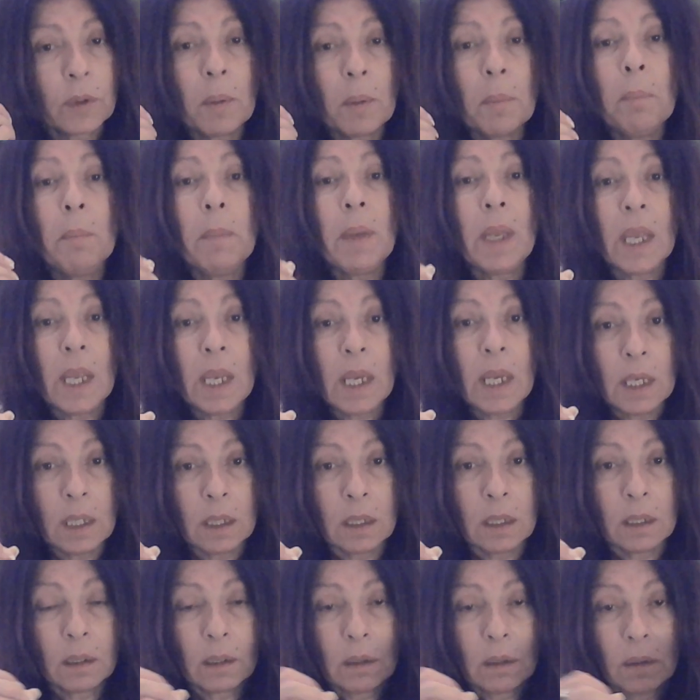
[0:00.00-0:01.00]

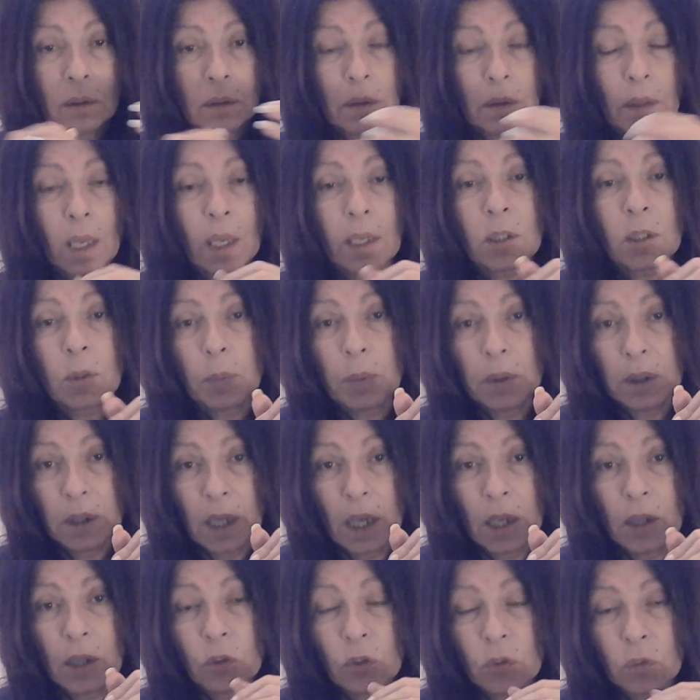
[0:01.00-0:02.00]
main
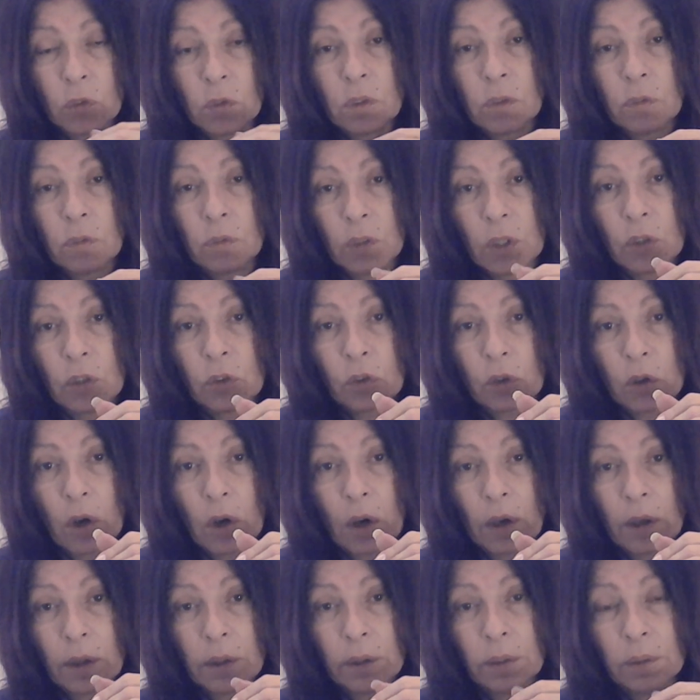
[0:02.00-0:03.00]
explanations of each
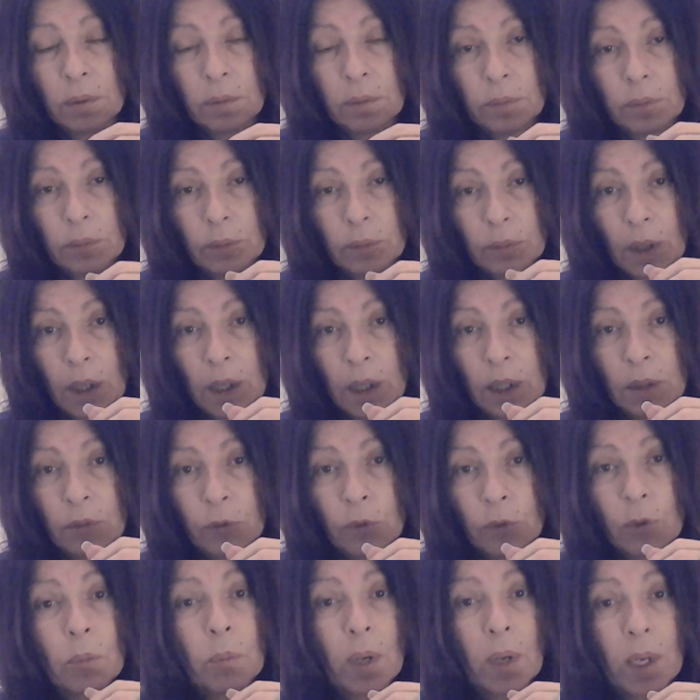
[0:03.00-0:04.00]
card, right,
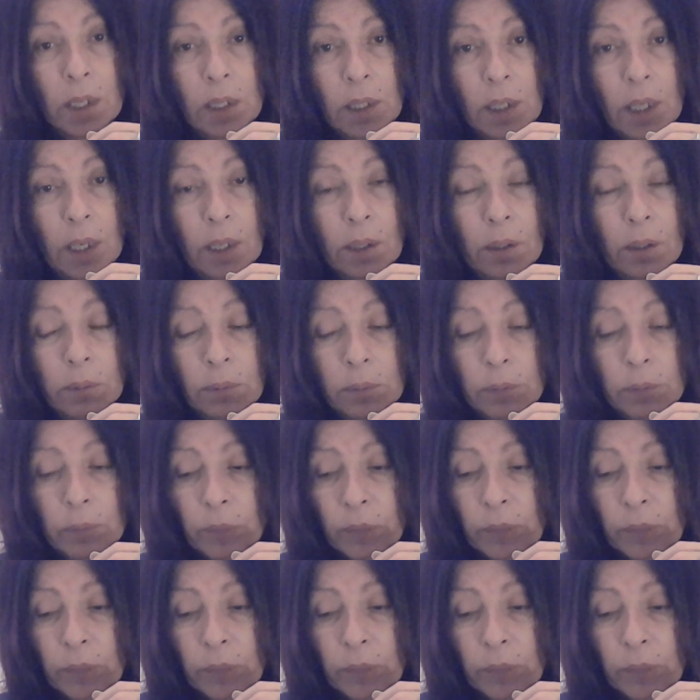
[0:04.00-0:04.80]
for right now.